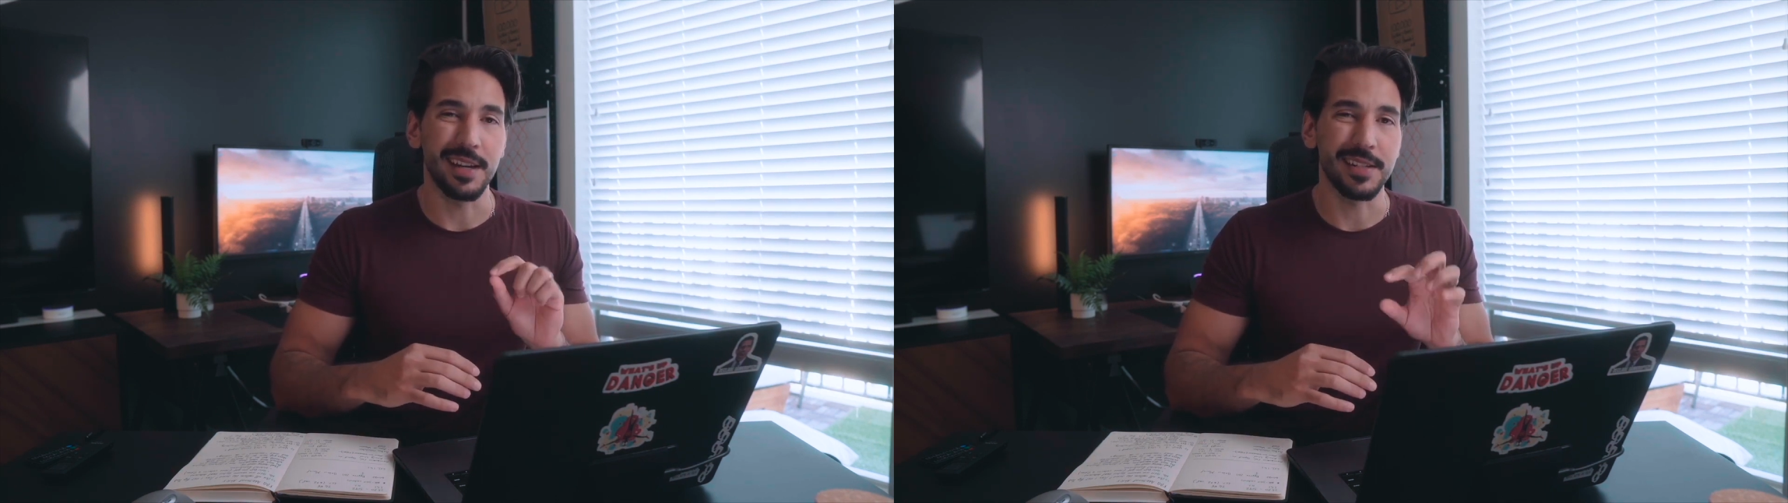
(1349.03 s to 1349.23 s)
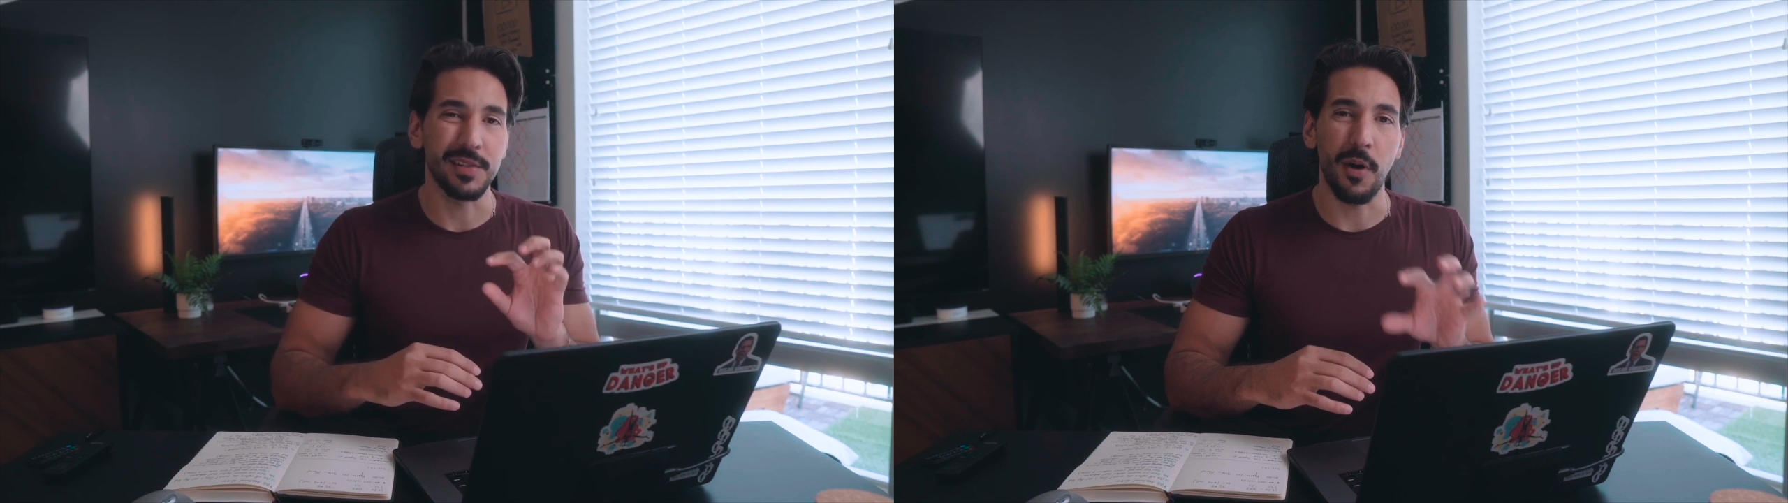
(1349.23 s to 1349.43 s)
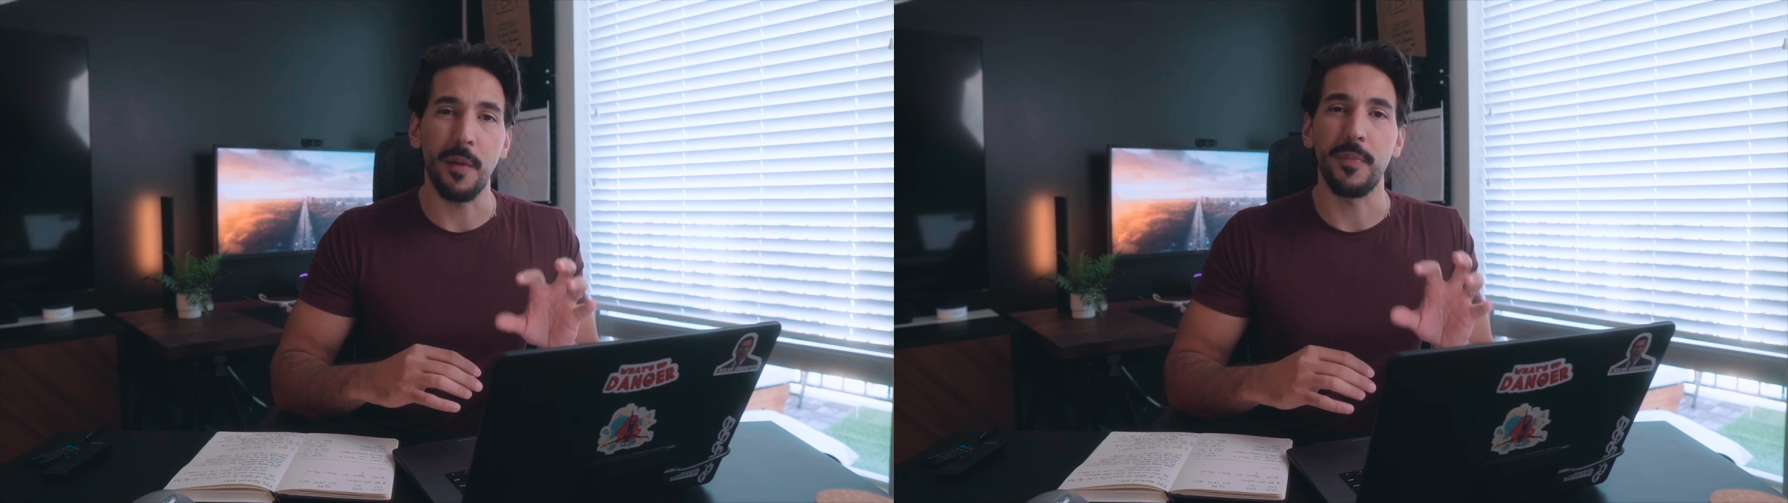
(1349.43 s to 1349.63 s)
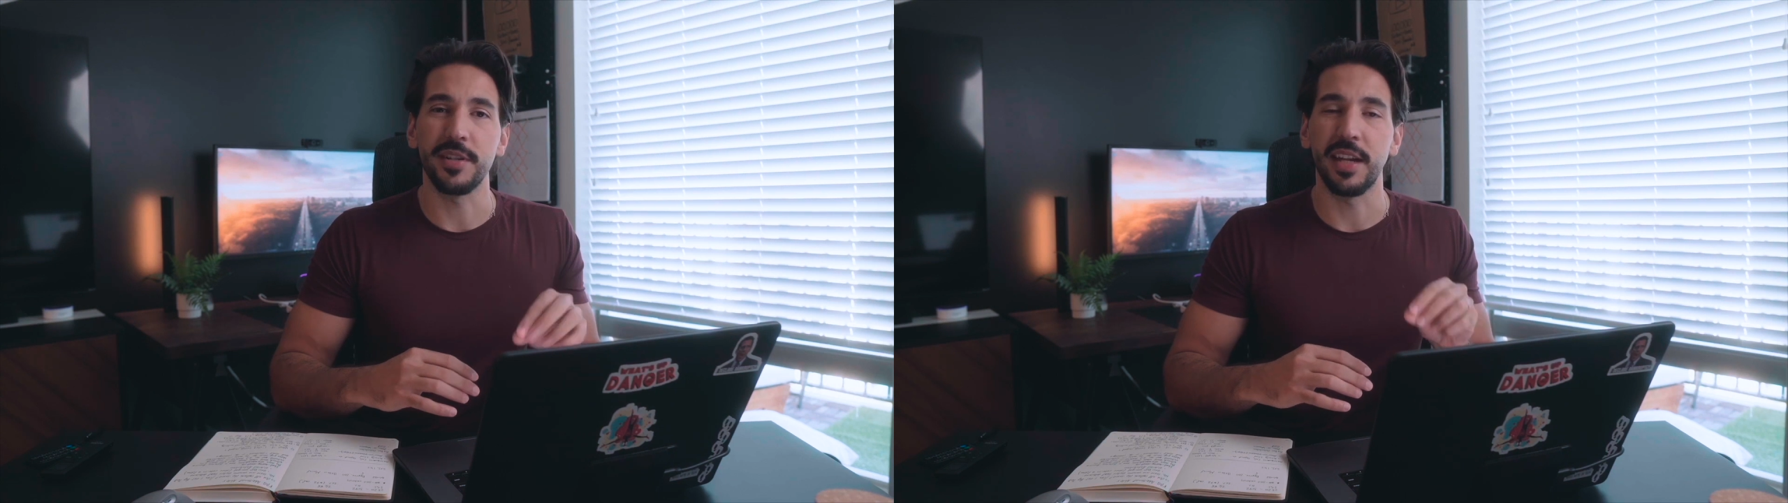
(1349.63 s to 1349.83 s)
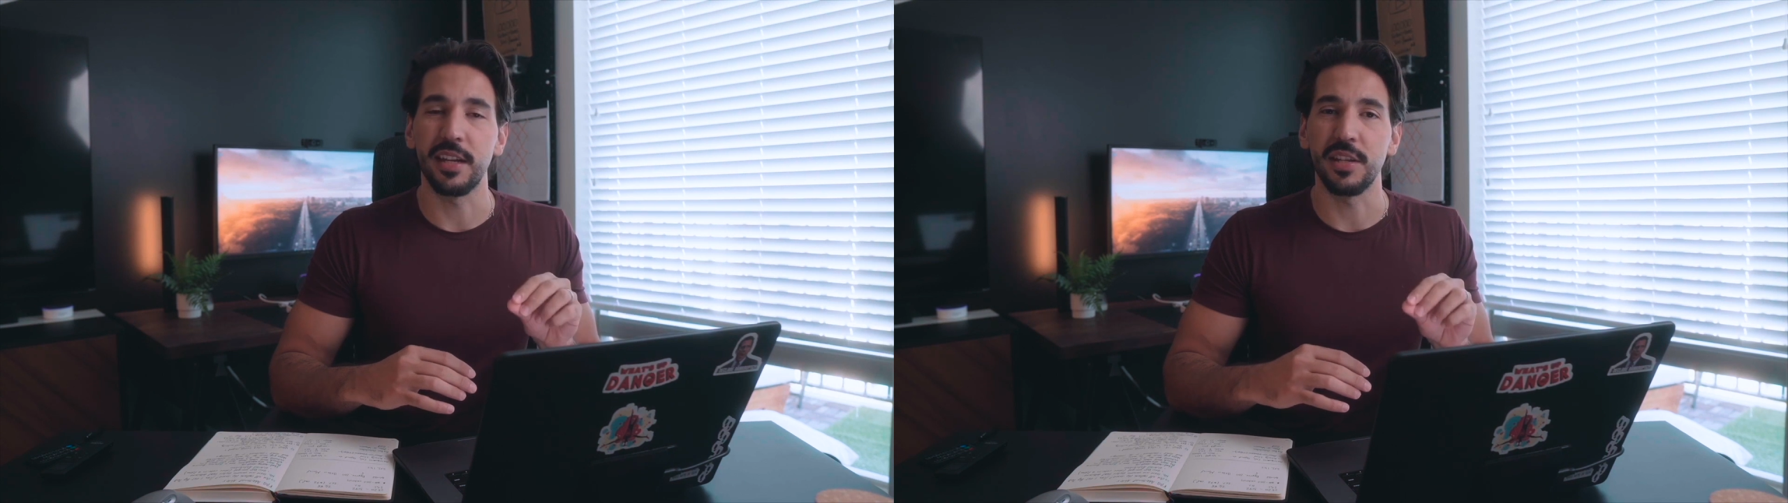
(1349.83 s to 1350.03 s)
a small
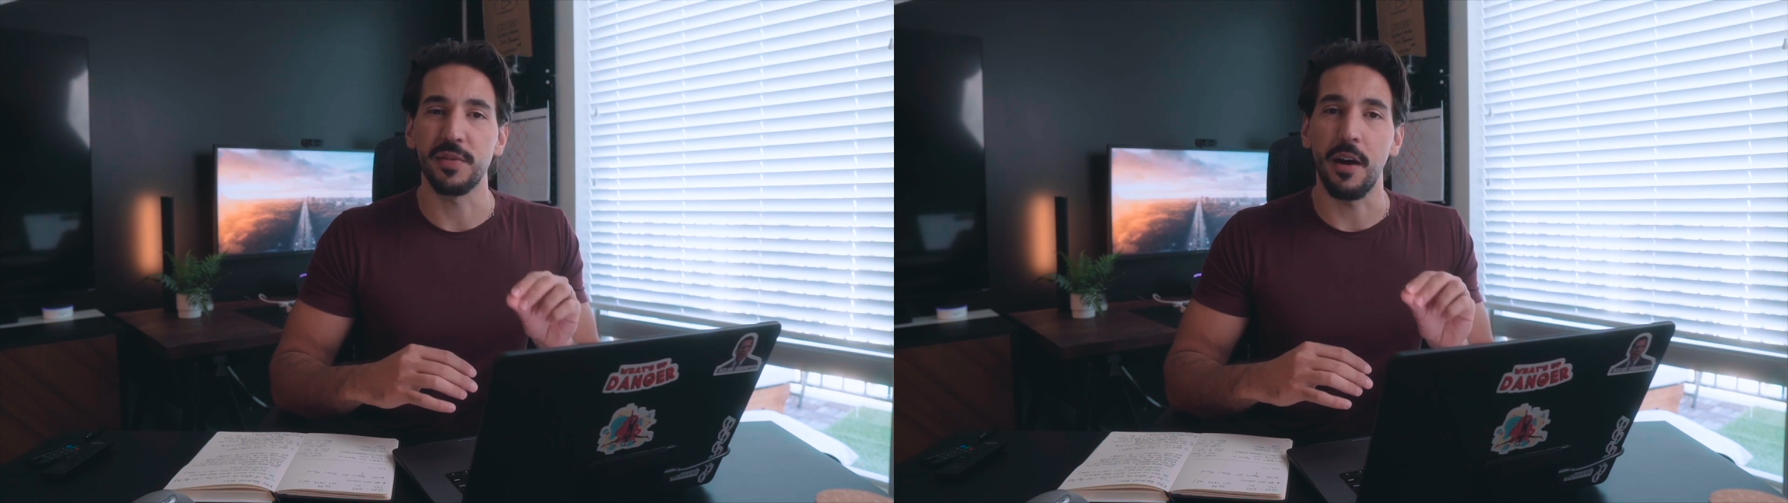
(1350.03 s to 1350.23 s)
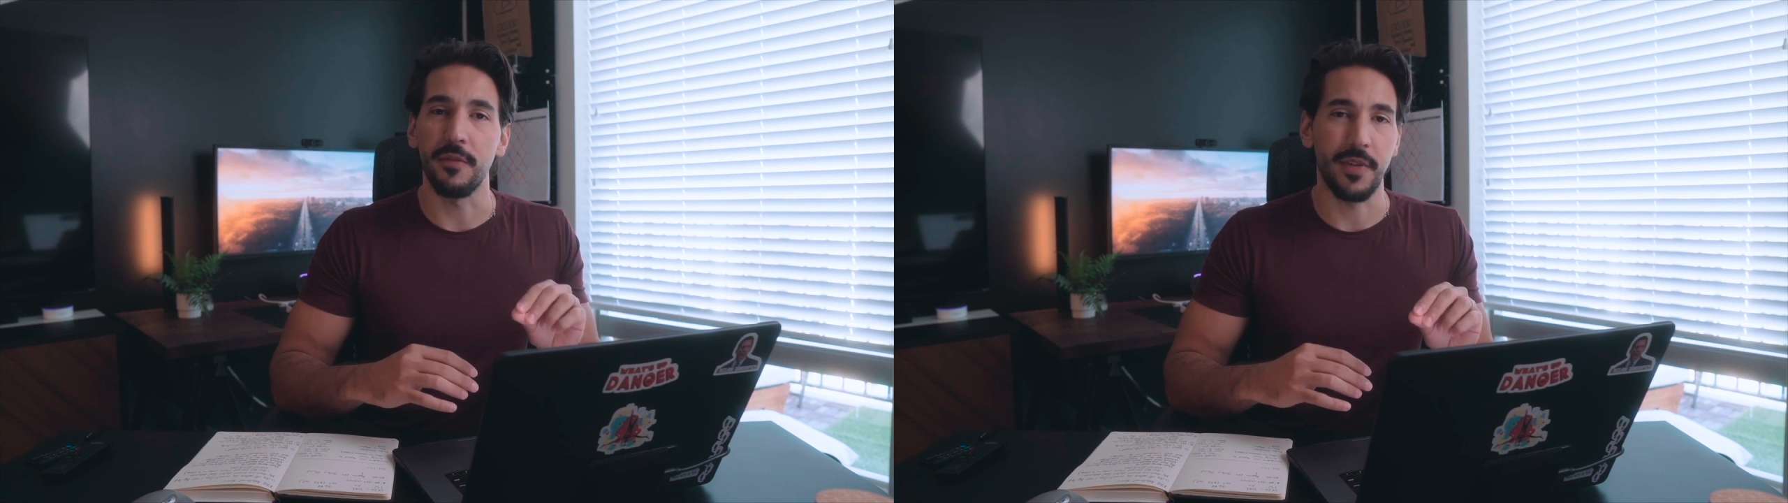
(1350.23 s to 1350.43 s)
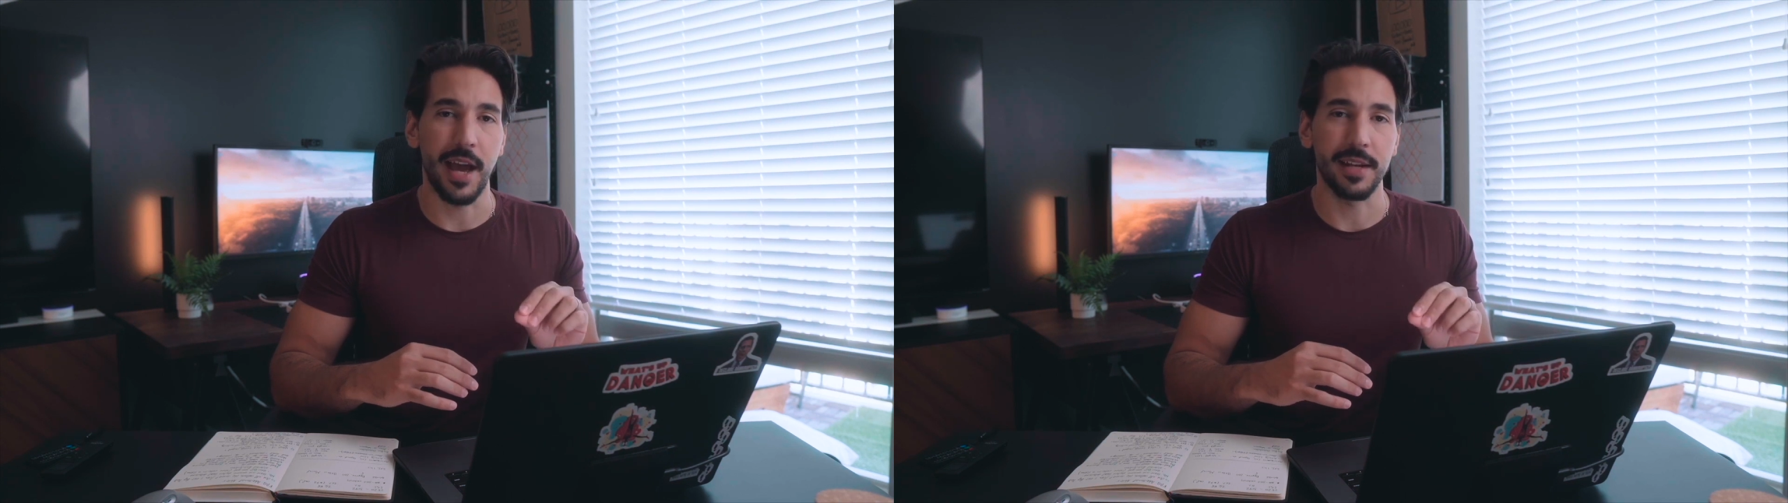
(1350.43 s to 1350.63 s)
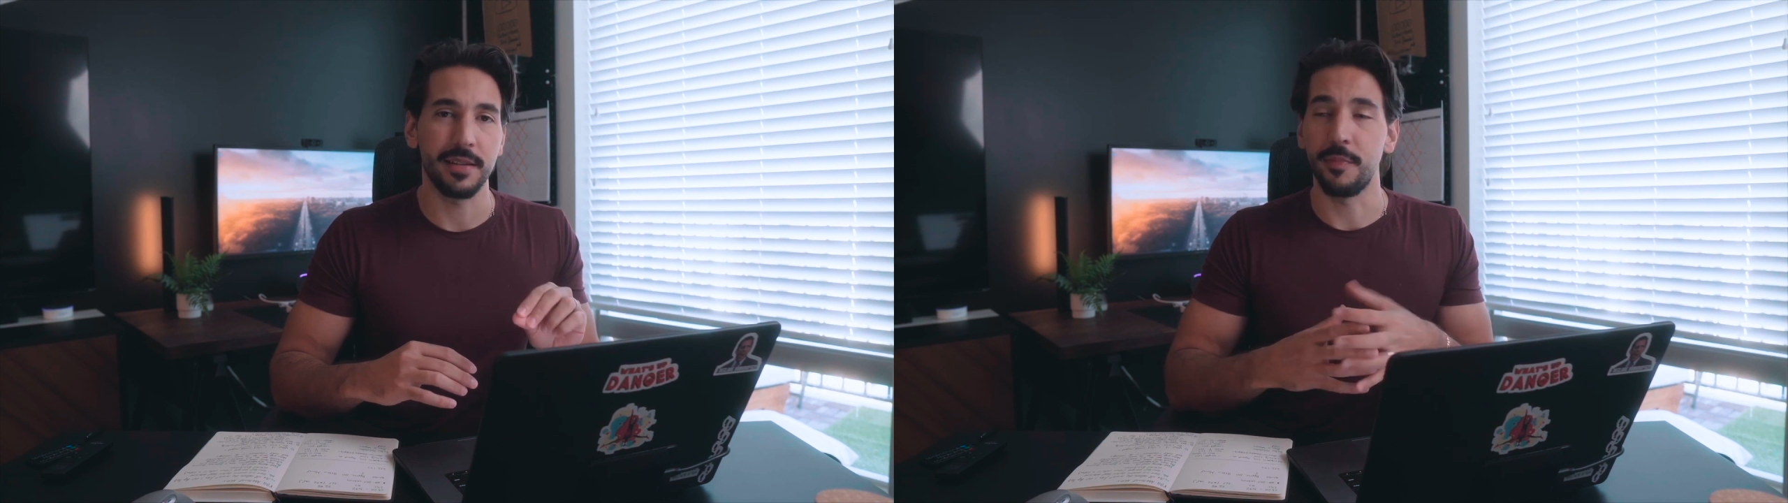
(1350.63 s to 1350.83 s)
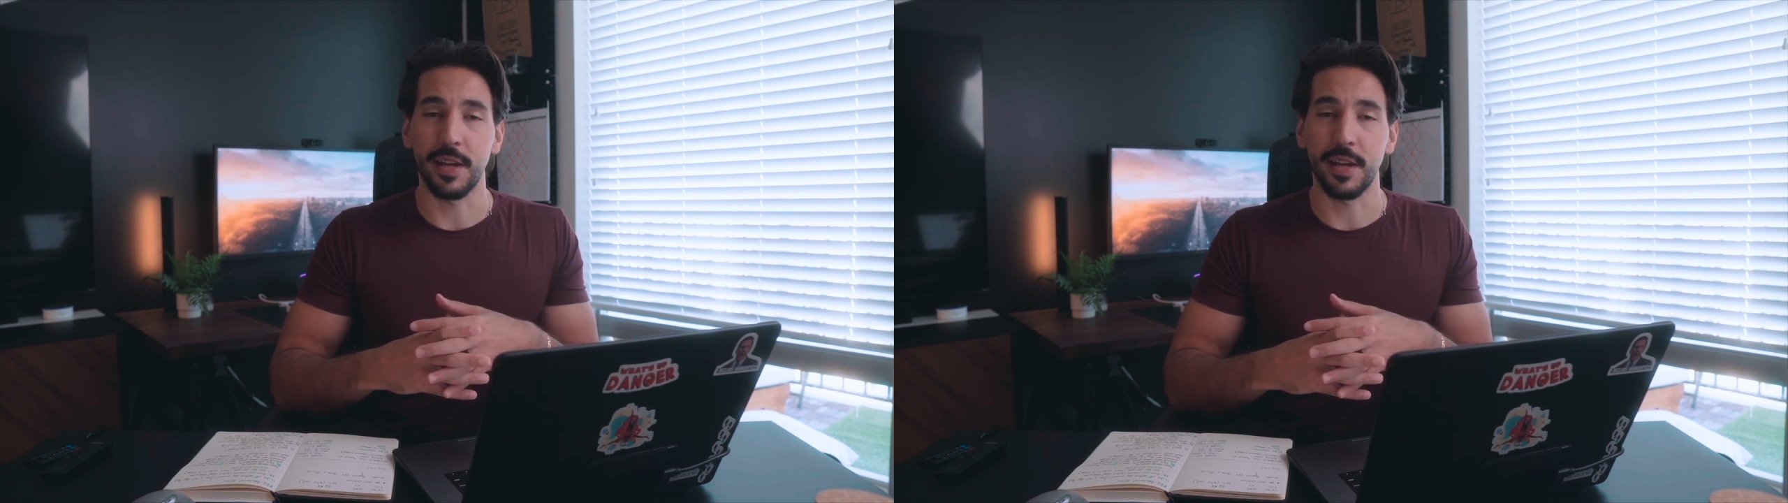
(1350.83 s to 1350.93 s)
percentage of fats.